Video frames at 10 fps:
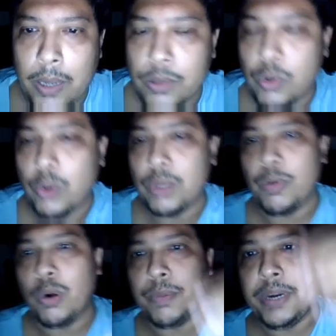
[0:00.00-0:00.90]
Throughout the
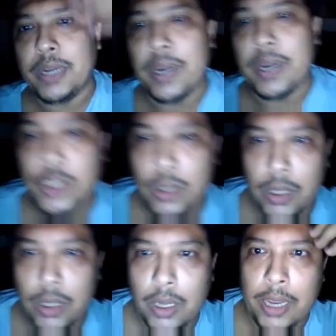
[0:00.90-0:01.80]
broadband connection,
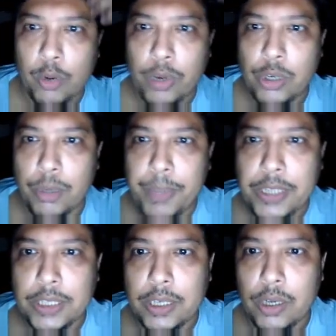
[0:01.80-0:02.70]
according to the
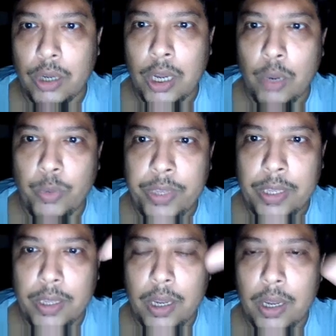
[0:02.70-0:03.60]
picture, we
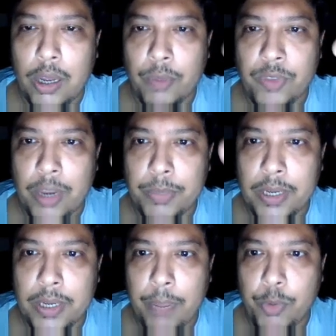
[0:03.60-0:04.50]
observe
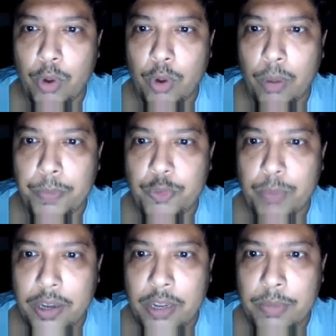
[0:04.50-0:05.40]
that laptop,
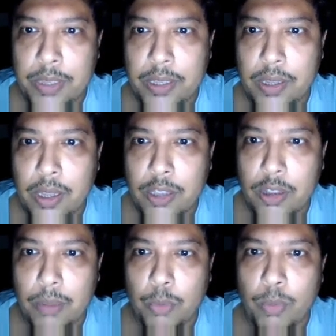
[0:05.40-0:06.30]
smart TV,
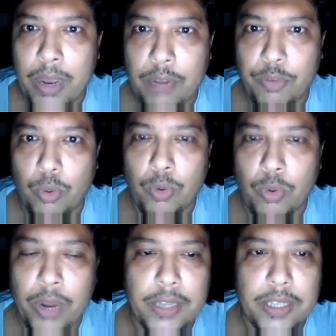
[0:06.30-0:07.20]
mobile phone,
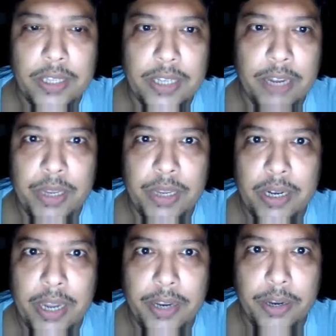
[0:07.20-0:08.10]
anything can be
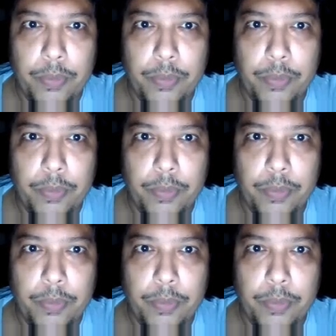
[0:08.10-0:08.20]
connected.